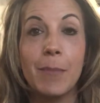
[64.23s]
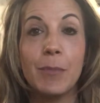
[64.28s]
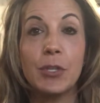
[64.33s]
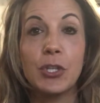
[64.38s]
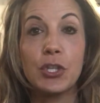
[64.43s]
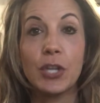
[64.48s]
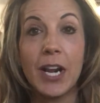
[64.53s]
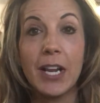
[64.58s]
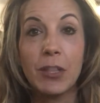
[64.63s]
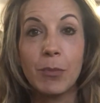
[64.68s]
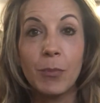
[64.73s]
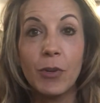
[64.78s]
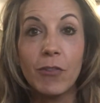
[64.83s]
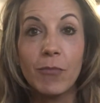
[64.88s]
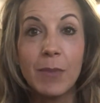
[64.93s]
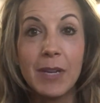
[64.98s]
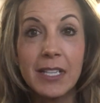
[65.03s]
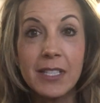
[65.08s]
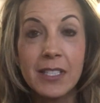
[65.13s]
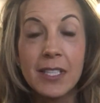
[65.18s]
strength
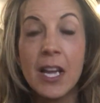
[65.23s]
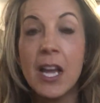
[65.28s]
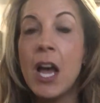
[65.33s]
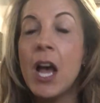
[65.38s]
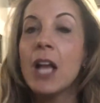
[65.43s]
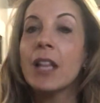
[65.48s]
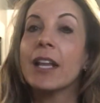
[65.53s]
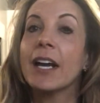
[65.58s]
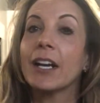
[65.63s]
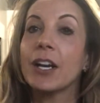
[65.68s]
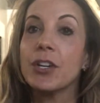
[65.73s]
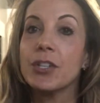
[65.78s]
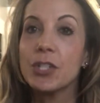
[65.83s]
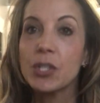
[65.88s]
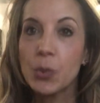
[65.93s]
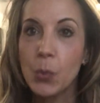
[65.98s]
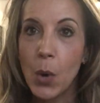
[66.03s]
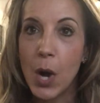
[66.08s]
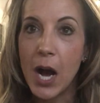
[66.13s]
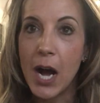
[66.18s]
movements, like our
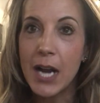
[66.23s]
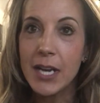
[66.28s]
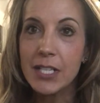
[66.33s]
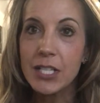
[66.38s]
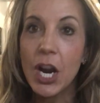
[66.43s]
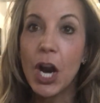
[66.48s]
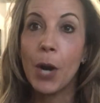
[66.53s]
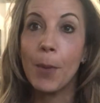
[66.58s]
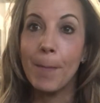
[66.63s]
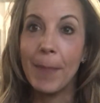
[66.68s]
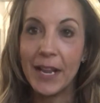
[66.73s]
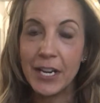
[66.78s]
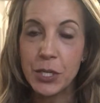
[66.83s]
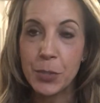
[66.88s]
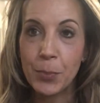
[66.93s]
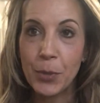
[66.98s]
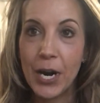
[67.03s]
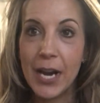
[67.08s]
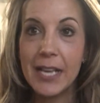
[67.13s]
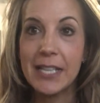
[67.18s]
squat, our
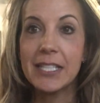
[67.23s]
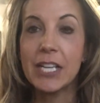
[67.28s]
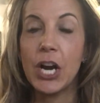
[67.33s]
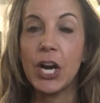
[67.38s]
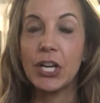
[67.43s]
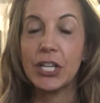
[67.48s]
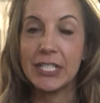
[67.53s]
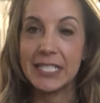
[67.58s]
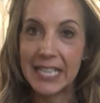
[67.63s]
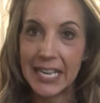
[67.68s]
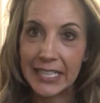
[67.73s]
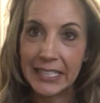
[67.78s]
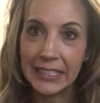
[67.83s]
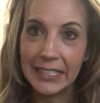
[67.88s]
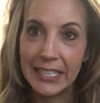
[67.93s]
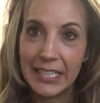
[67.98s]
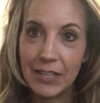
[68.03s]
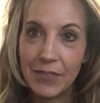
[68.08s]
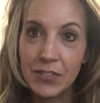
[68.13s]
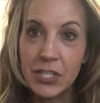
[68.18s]
bench press, our
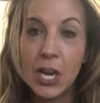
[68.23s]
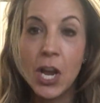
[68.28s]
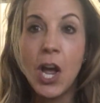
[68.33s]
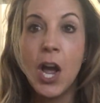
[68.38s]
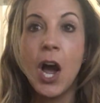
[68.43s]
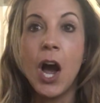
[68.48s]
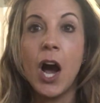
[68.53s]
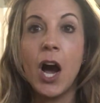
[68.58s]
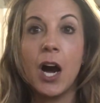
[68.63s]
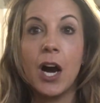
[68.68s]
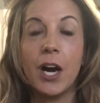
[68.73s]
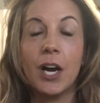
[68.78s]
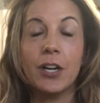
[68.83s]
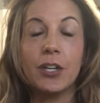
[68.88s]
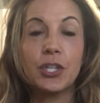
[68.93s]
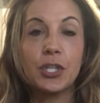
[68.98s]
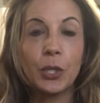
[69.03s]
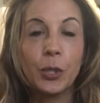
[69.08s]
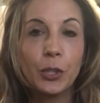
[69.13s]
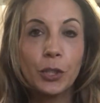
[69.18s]
deadlift, our
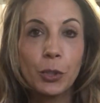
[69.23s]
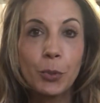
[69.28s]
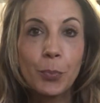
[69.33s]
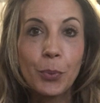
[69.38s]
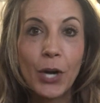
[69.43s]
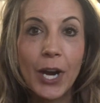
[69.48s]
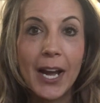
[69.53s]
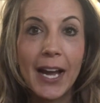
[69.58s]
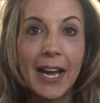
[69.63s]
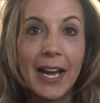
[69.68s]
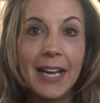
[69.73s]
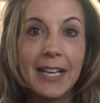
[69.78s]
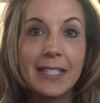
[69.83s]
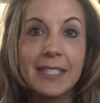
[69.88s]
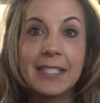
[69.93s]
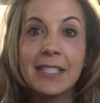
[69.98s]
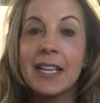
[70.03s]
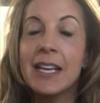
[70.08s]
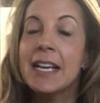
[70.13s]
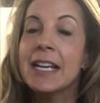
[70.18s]
shoulder
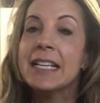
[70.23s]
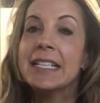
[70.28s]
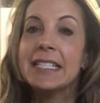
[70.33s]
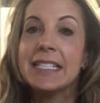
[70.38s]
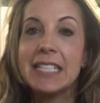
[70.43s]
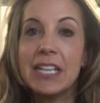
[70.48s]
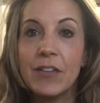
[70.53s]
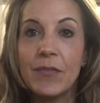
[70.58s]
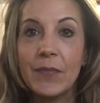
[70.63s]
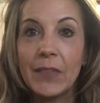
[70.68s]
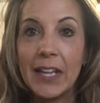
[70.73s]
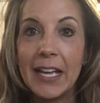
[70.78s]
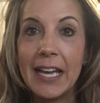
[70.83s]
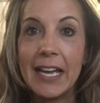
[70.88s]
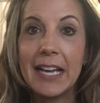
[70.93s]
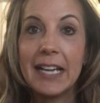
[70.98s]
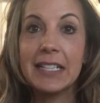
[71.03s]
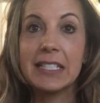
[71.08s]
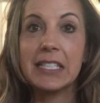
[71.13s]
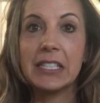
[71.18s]
press, stiff
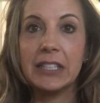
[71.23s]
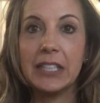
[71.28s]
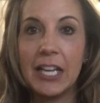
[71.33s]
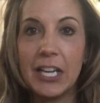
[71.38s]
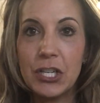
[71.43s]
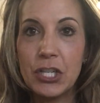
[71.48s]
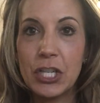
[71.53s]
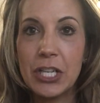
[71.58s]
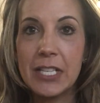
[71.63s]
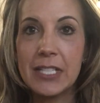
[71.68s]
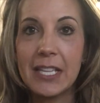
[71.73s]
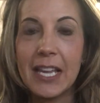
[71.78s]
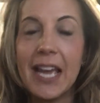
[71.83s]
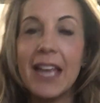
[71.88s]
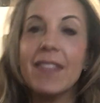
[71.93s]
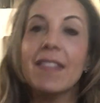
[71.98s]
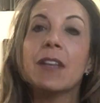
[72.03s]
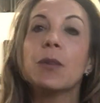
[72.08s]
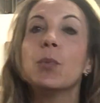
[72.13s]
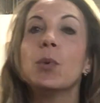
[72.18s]
legs, lunges,
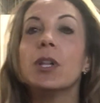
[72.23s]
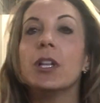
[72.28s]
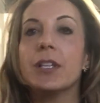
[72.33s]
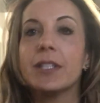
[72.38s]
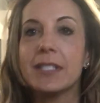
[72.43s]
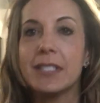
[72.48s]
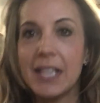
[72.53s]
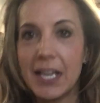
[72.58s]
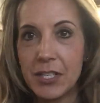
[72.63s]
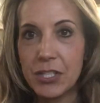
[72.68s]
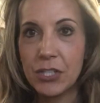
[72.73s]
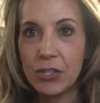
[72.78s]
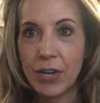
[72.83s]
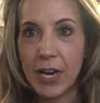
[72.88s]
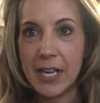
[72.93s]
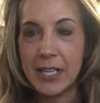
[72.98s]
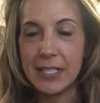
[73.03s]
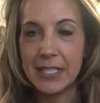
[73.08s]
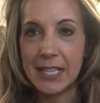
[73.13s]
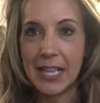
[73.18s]
and then we'll
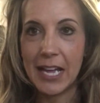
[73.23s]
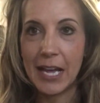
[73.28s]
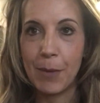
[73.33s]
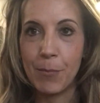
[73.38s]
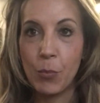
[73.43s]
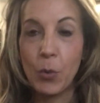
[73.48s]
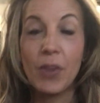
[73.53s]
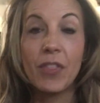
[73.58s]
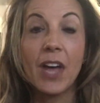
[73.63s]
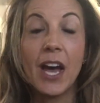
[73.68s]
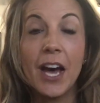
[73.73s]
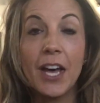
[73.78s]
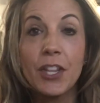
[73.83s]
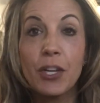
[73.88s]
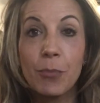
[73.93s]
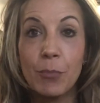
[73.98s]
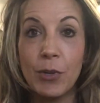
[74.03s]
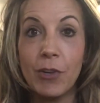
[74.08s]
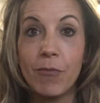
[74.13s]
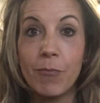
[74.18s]
accessorize them with
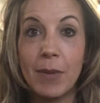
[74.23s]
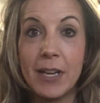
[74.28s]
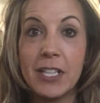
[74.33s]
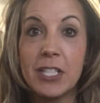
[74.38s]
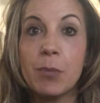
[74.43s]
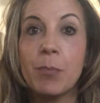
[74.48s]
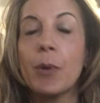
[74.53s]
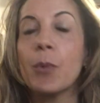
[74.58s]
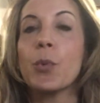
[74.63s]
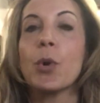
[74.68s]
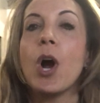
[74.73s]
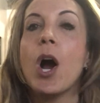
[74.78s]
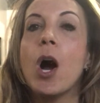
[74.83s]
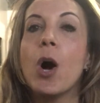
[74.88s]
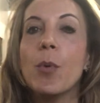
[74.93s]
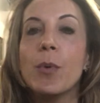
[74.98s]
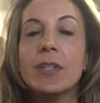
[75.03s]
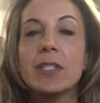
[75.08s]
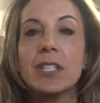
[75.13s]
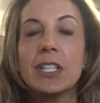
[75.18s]
other movements, but we're
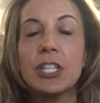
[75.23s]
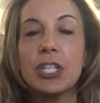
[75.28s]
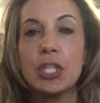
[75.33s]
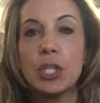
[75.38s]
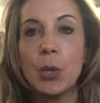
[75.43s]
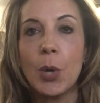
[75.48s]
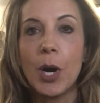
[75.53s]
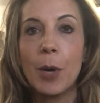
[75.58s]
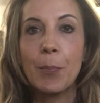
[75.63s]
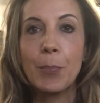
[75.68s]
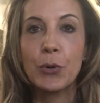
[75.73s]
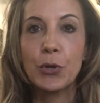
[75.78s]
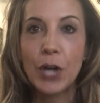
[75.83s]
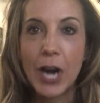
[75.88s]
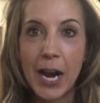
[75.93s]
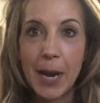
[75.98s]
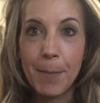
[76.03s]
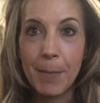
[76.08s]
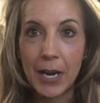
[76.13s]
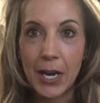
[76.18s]
always going to do our
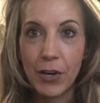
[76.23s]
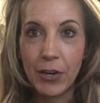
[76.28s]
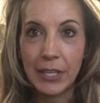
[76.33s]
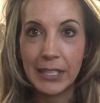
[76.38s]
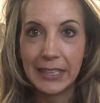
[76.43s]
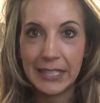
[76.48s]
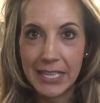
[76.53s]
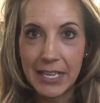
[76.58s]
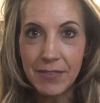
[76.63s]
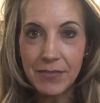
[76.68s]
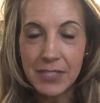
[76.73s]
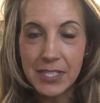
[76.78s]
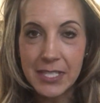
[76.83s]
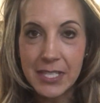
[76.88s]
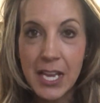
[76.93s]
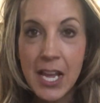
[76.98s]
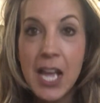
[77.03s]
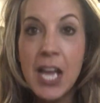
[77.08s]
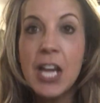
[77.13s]
primary lifts